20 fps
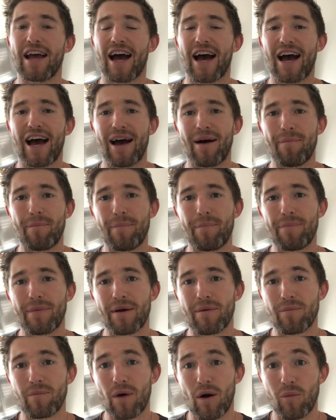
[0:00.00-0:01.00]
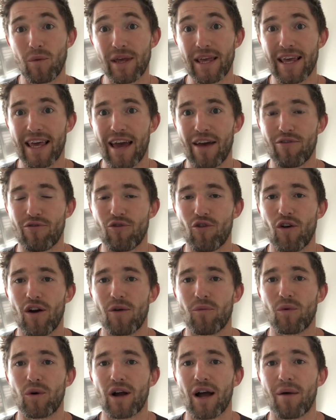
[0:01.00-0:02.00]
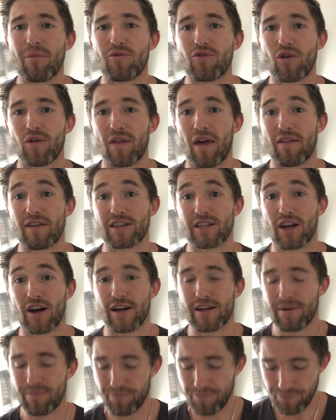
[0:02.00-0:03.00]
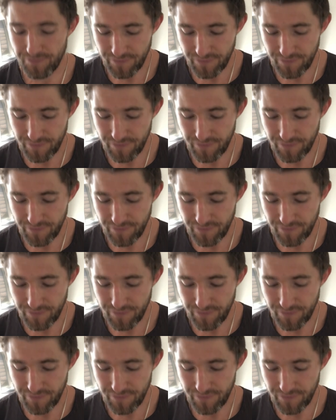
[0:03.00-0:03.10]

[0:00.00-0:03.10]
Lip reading: and we can get through it, and we'll come through on the other side.